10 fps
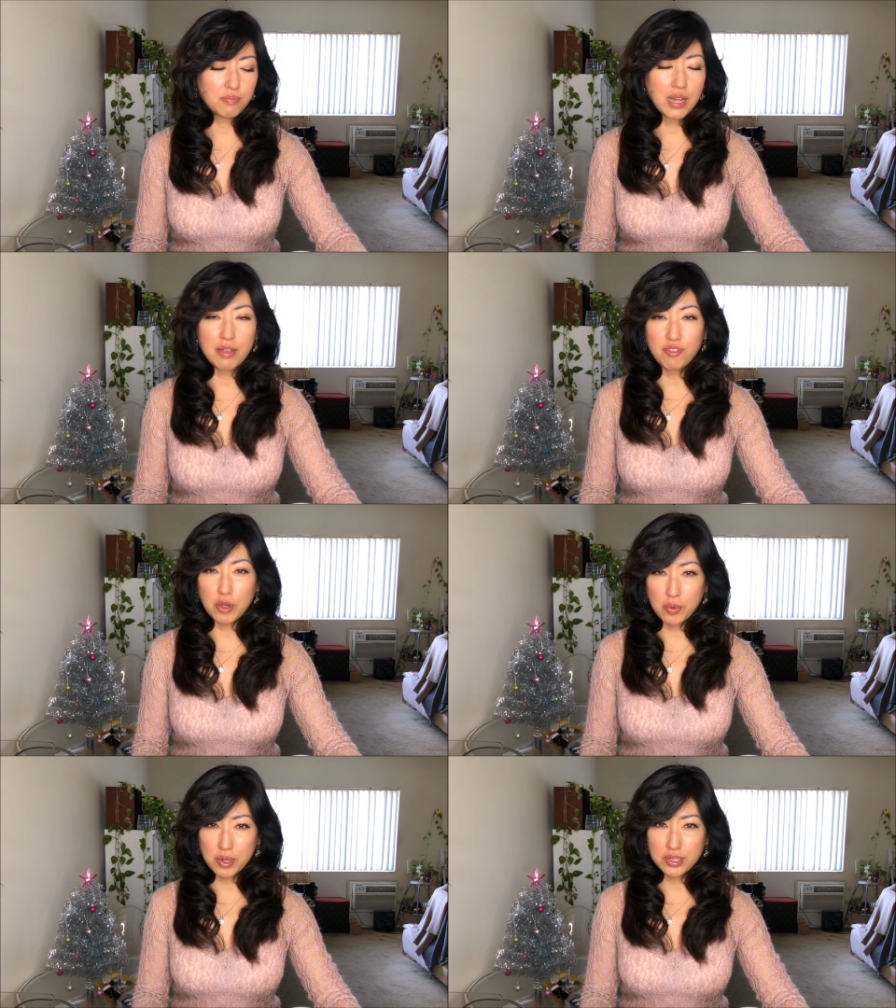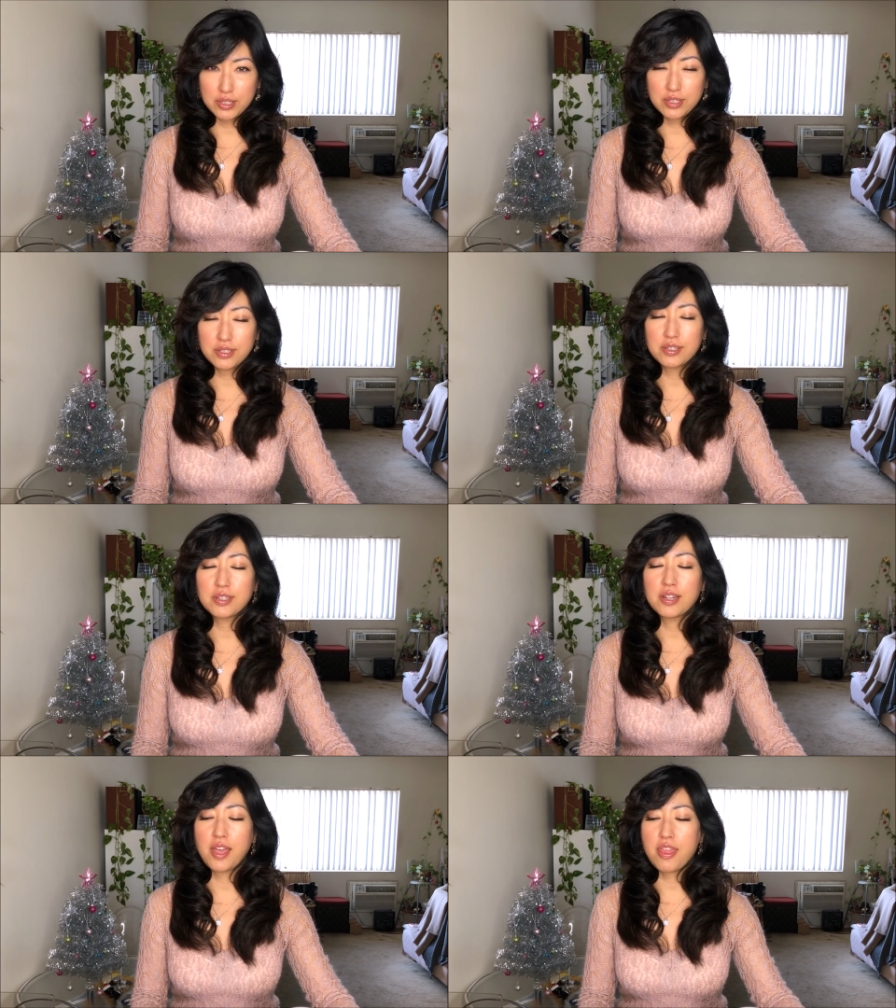My viewers,
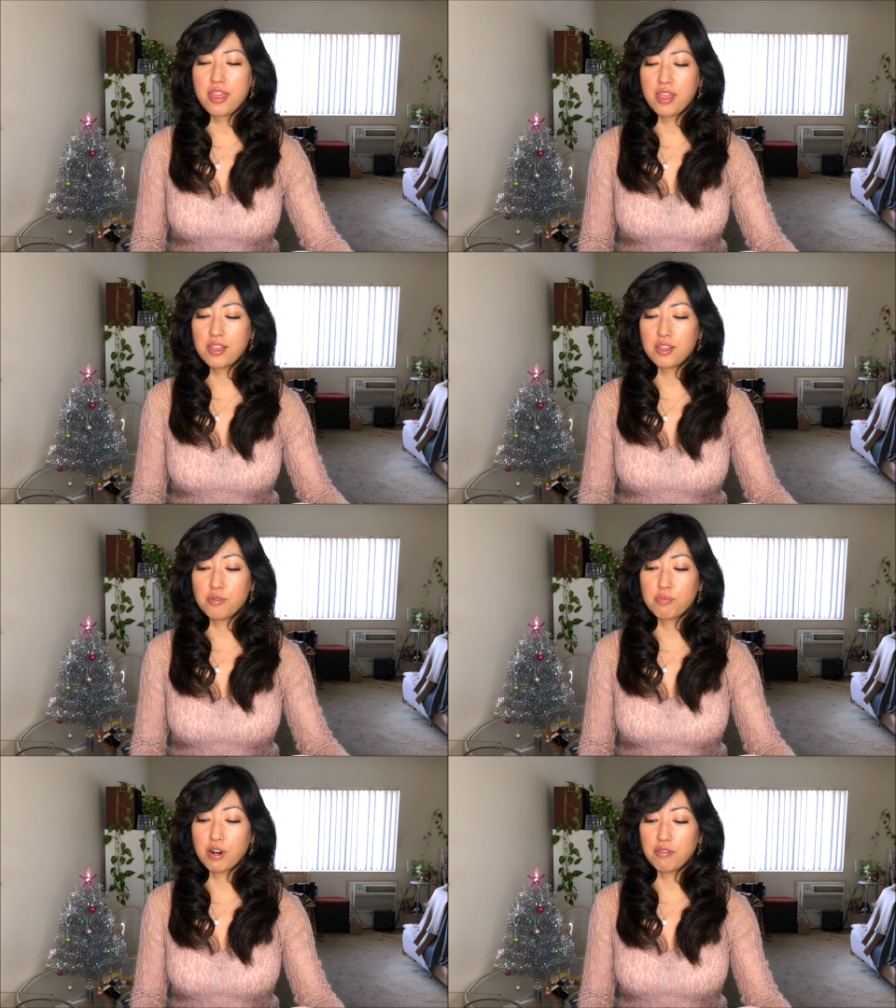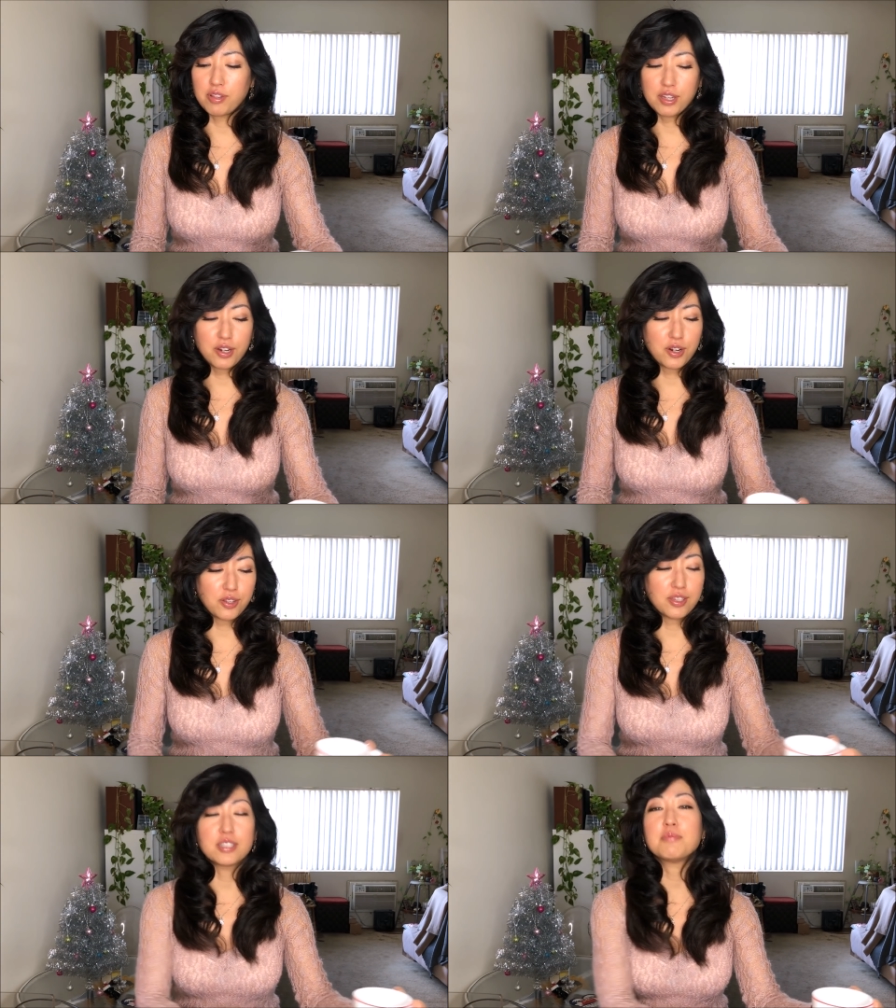you probably
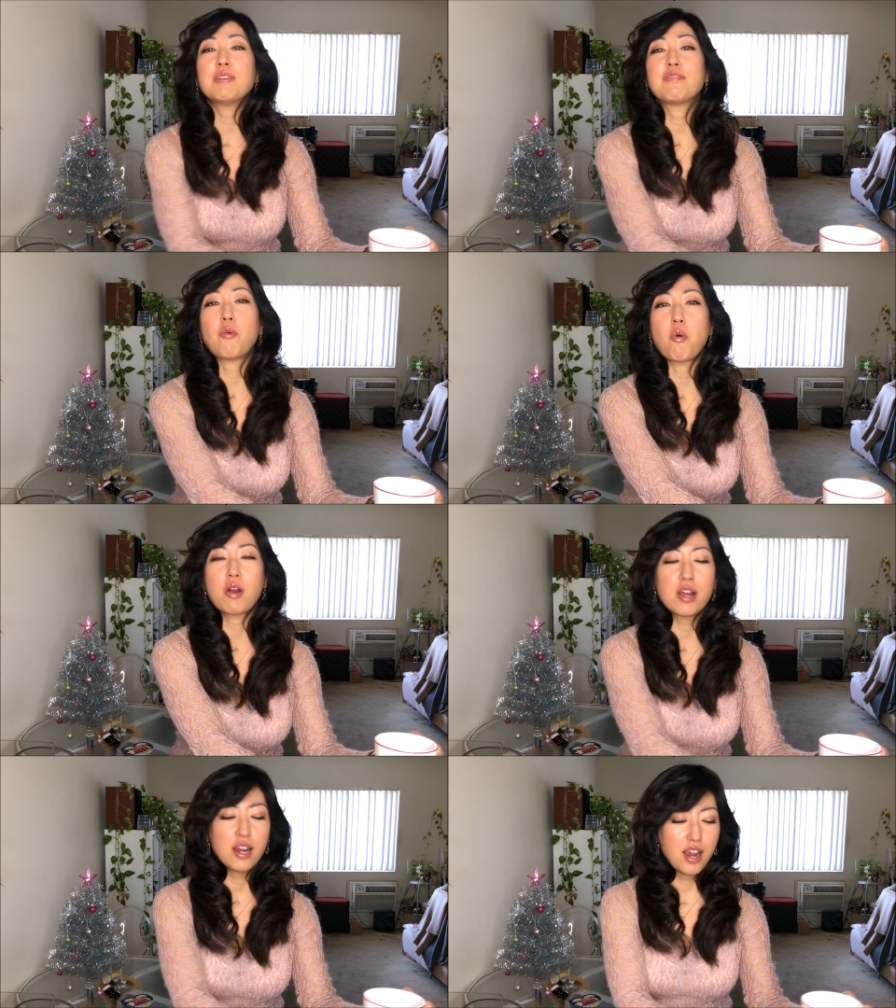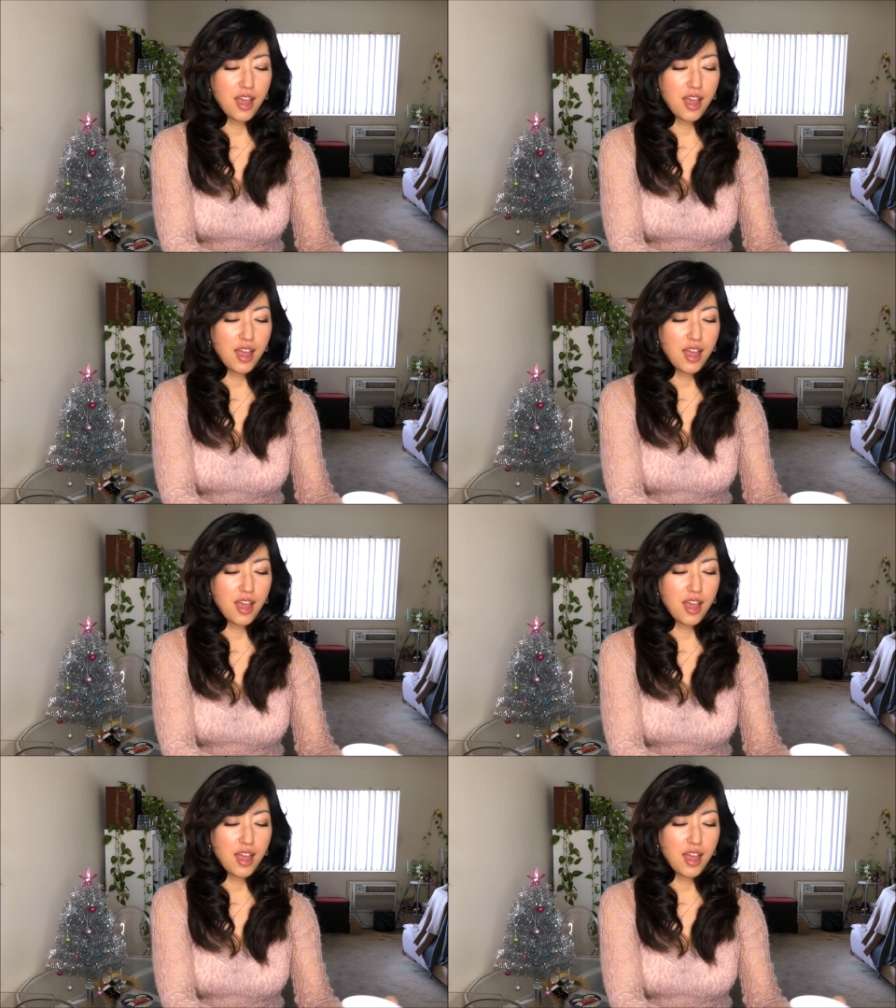heard this before.